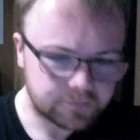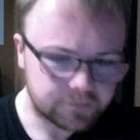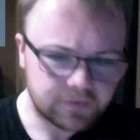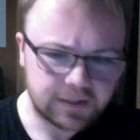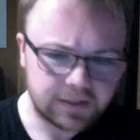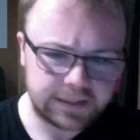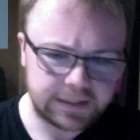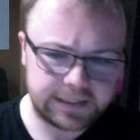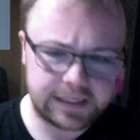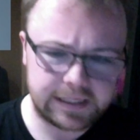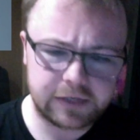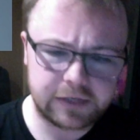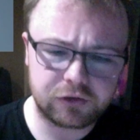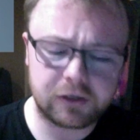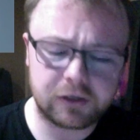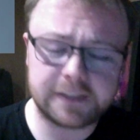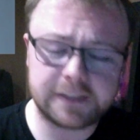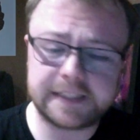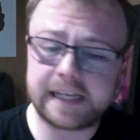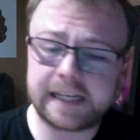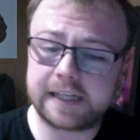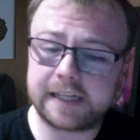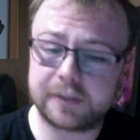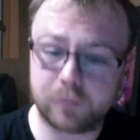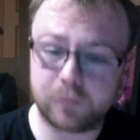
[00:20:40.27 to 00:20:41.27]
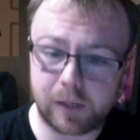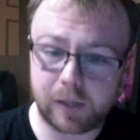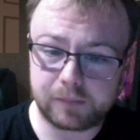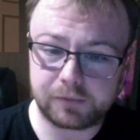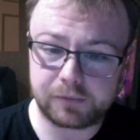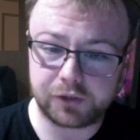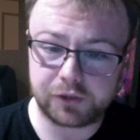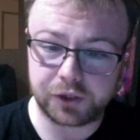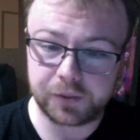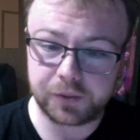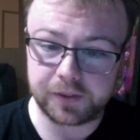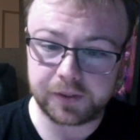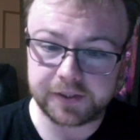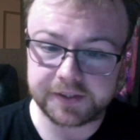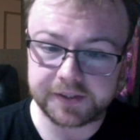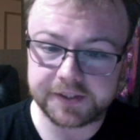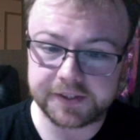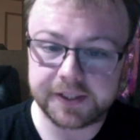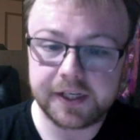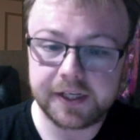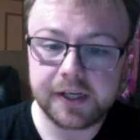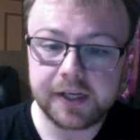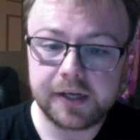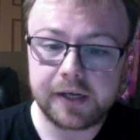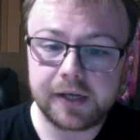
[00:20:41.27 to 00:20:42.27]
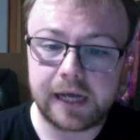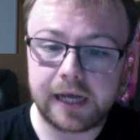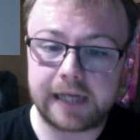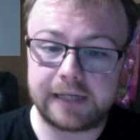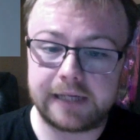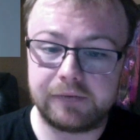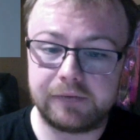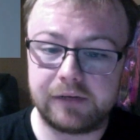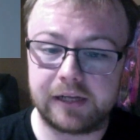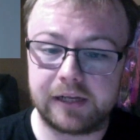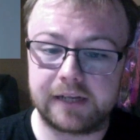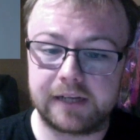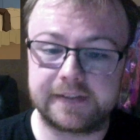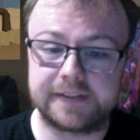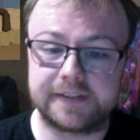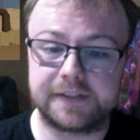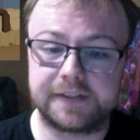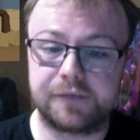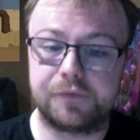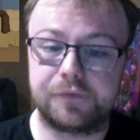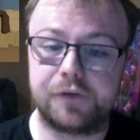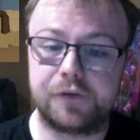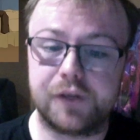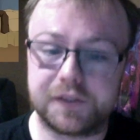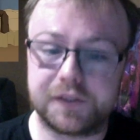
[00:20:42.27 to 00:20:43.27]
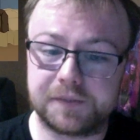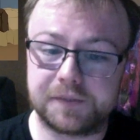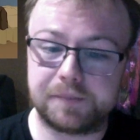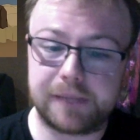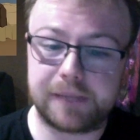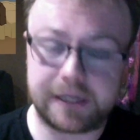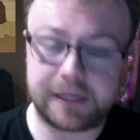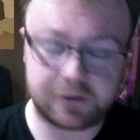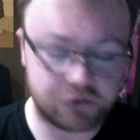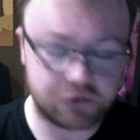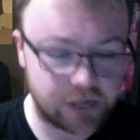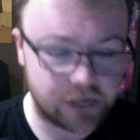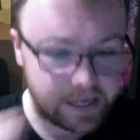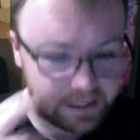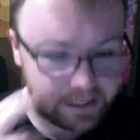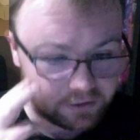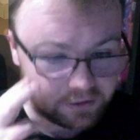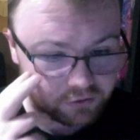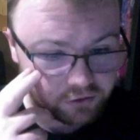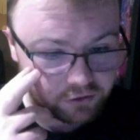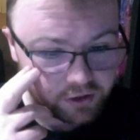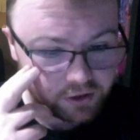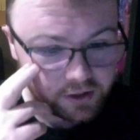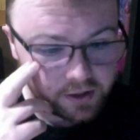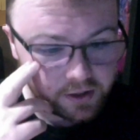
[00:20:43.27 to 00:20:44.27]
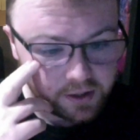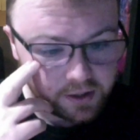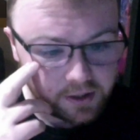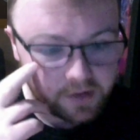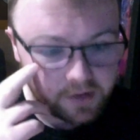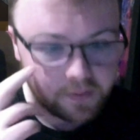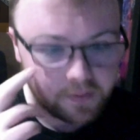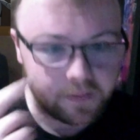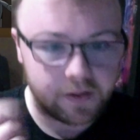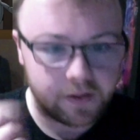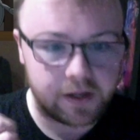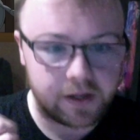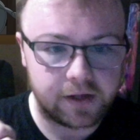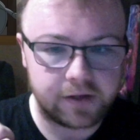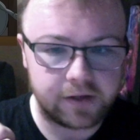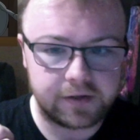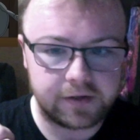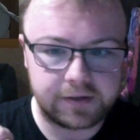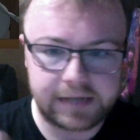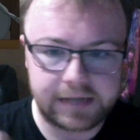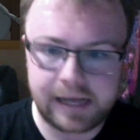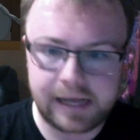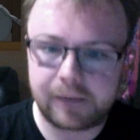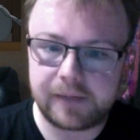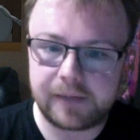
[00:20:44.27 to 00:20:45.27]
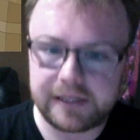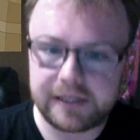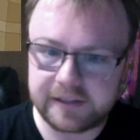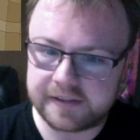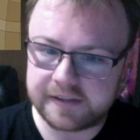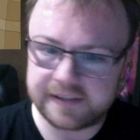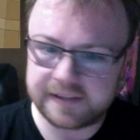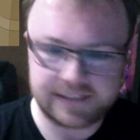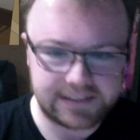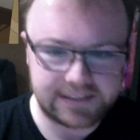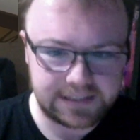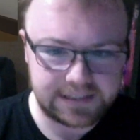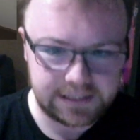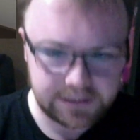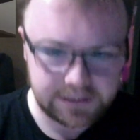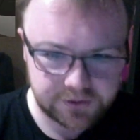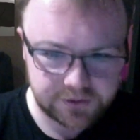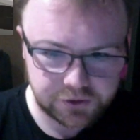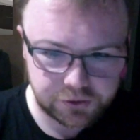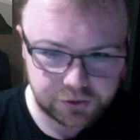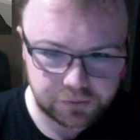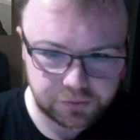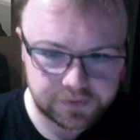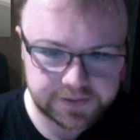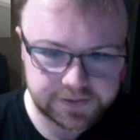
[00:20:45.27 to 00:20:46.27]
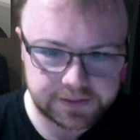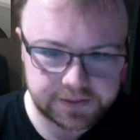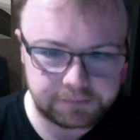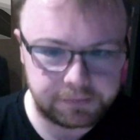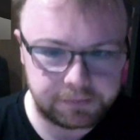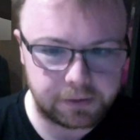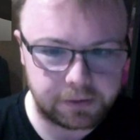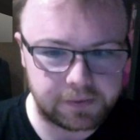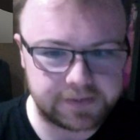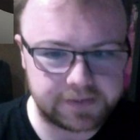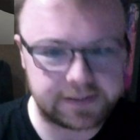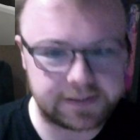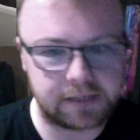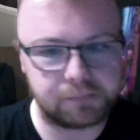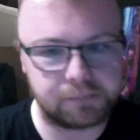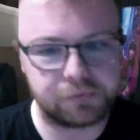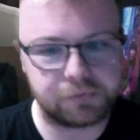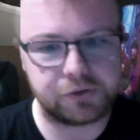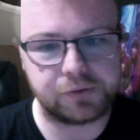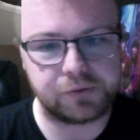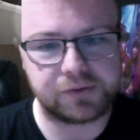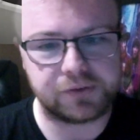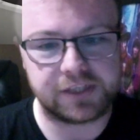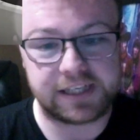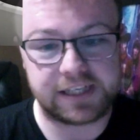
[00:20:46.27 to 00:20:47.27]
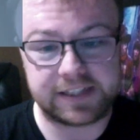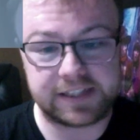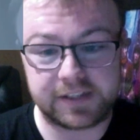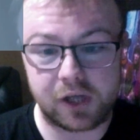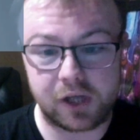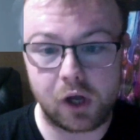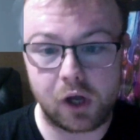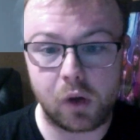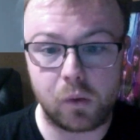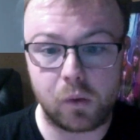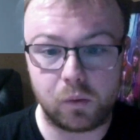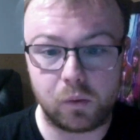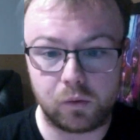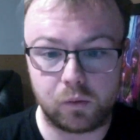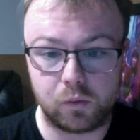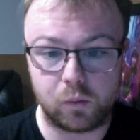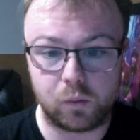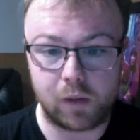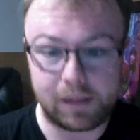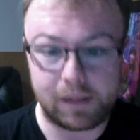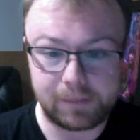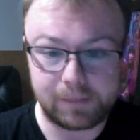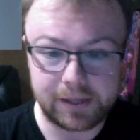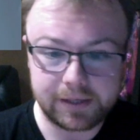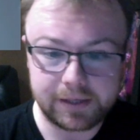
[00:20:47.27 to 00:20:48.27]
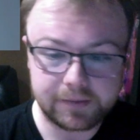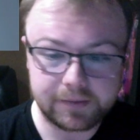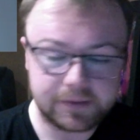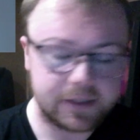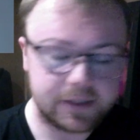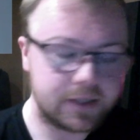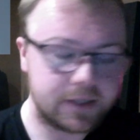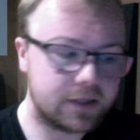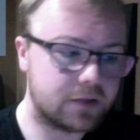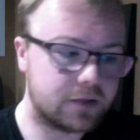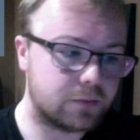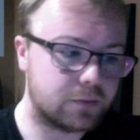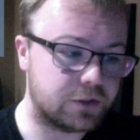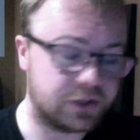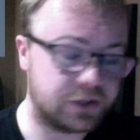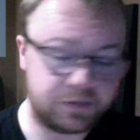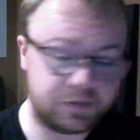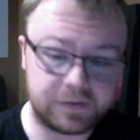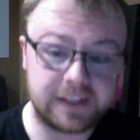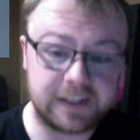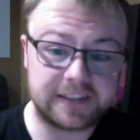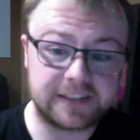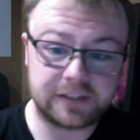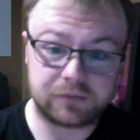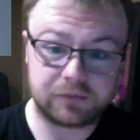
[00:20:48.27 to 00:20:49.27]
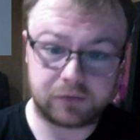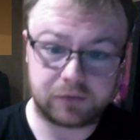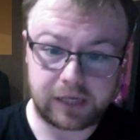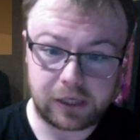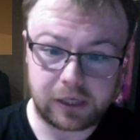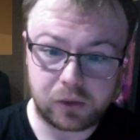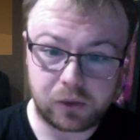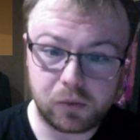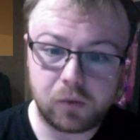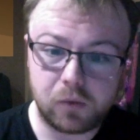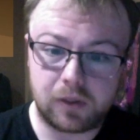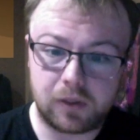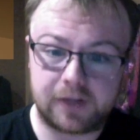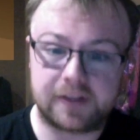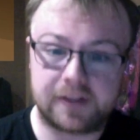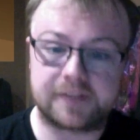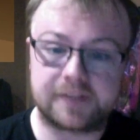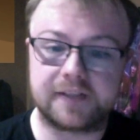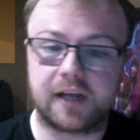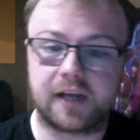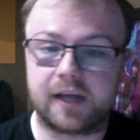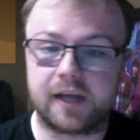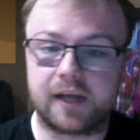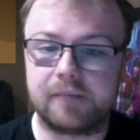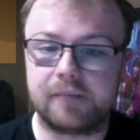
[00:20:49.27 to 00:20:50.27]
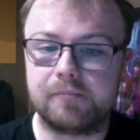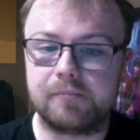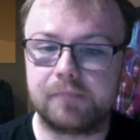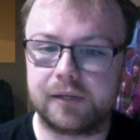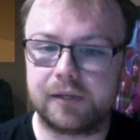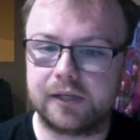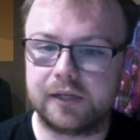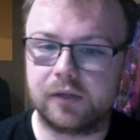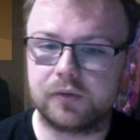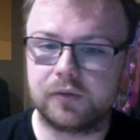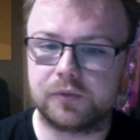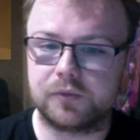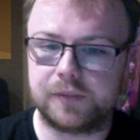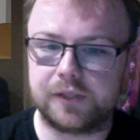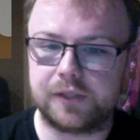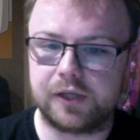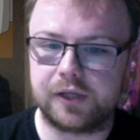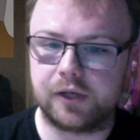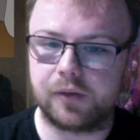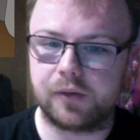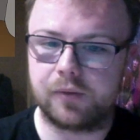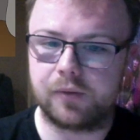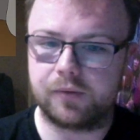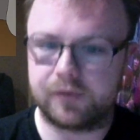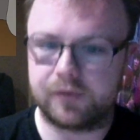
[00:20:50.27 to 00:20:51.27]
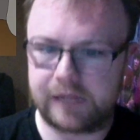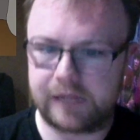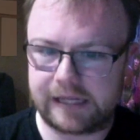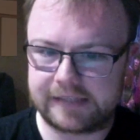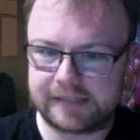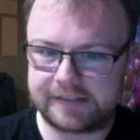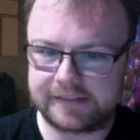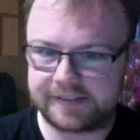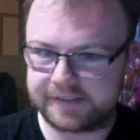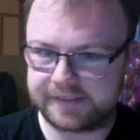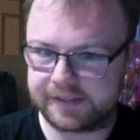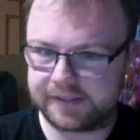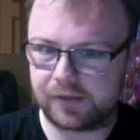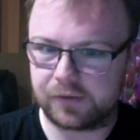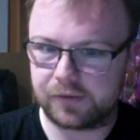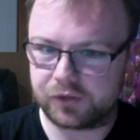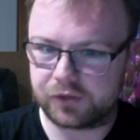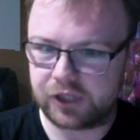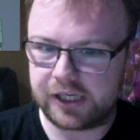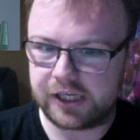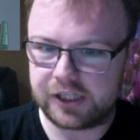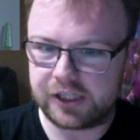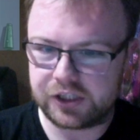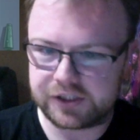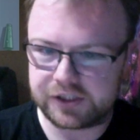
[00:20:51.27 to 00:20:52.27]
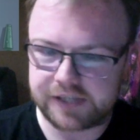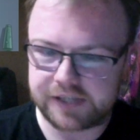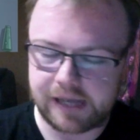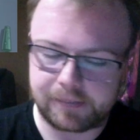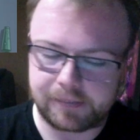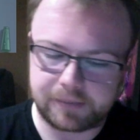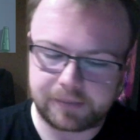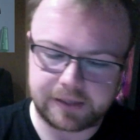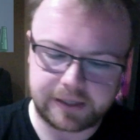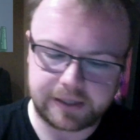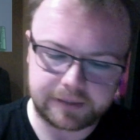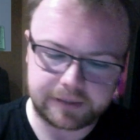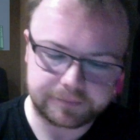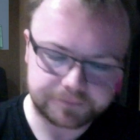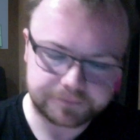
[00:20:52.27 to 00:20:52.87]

He then tries to get his web shooters, and he realizes the first big change, that now he doesn't need to. The symbiote is now producing its own webbing, which he thinks is really cool at the time, but little do we know that's the subtle changes happening.